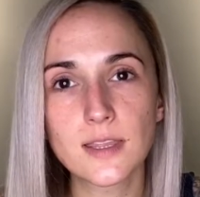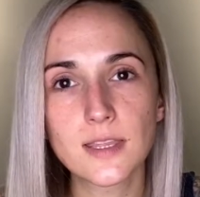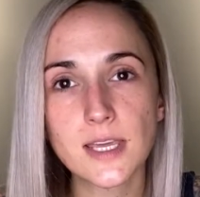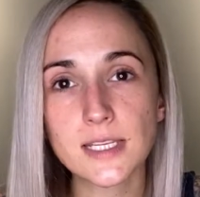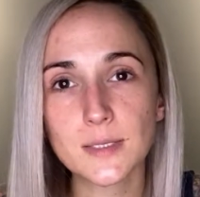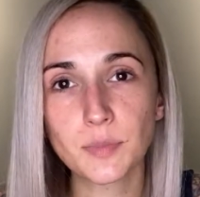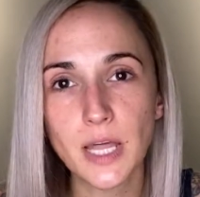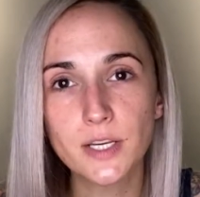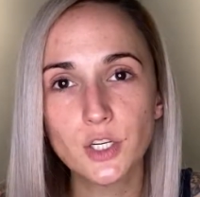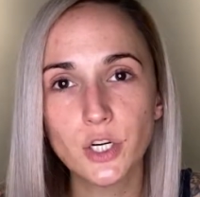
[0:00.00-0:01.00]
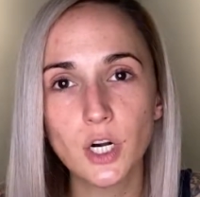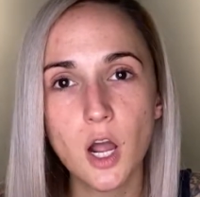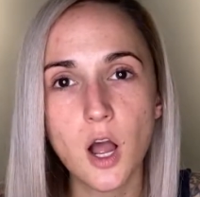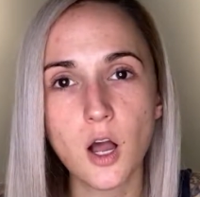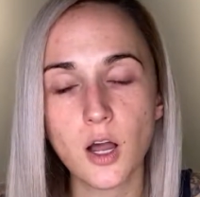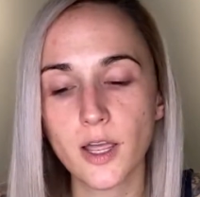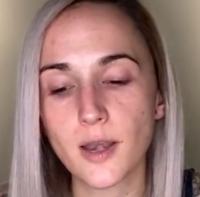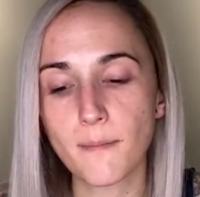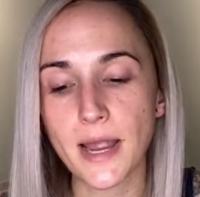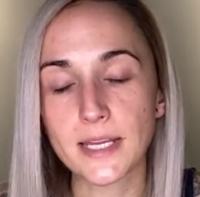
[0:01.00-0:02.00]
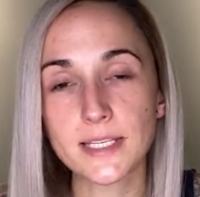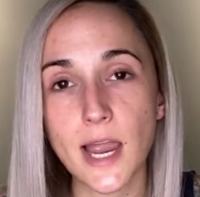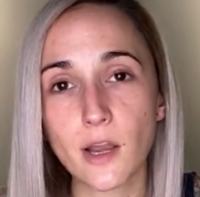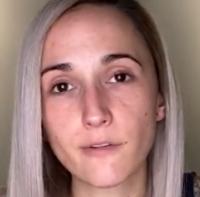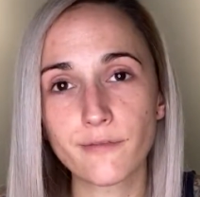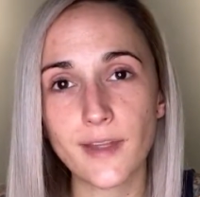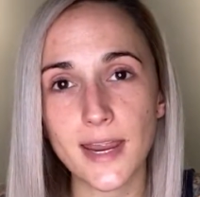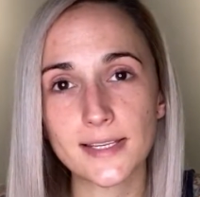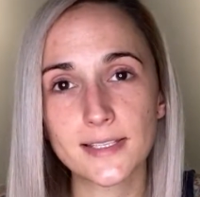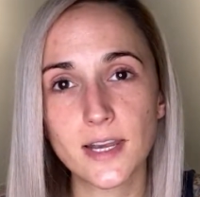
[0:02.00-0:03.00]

this blender on my entire face,